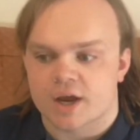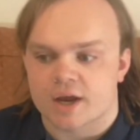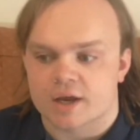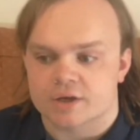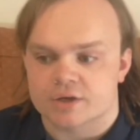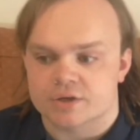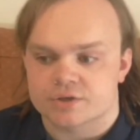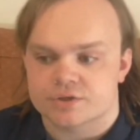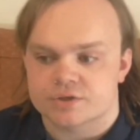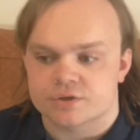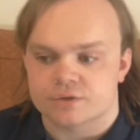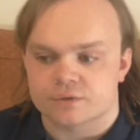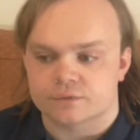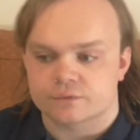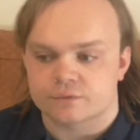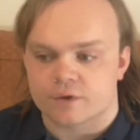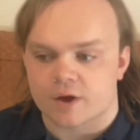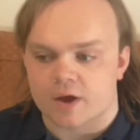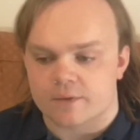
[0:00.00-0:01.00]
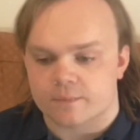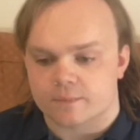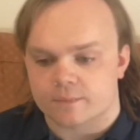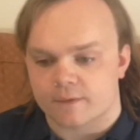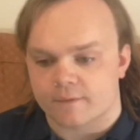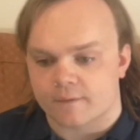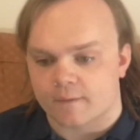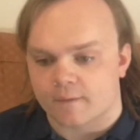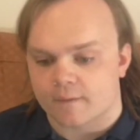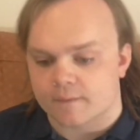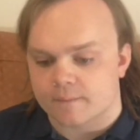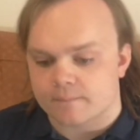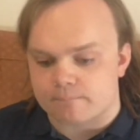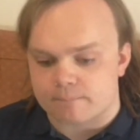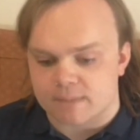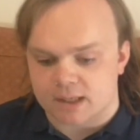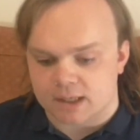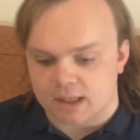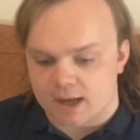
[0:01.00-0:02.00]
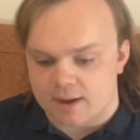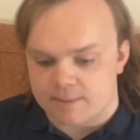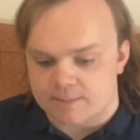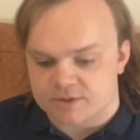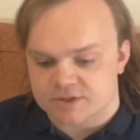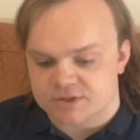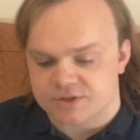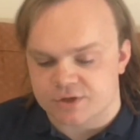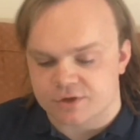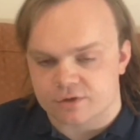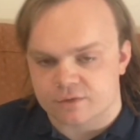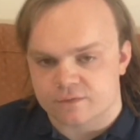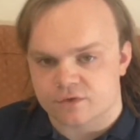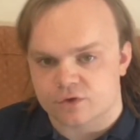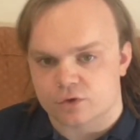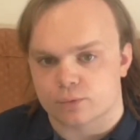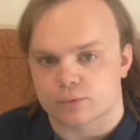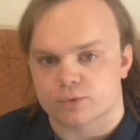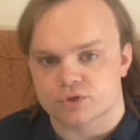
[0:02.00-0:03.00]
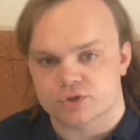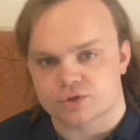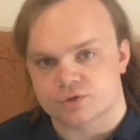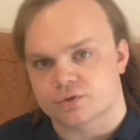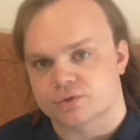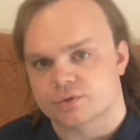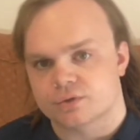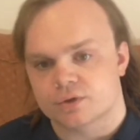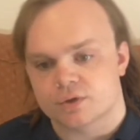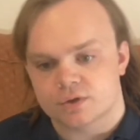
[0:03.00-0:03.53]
and just do a 5-part mini episode of an origin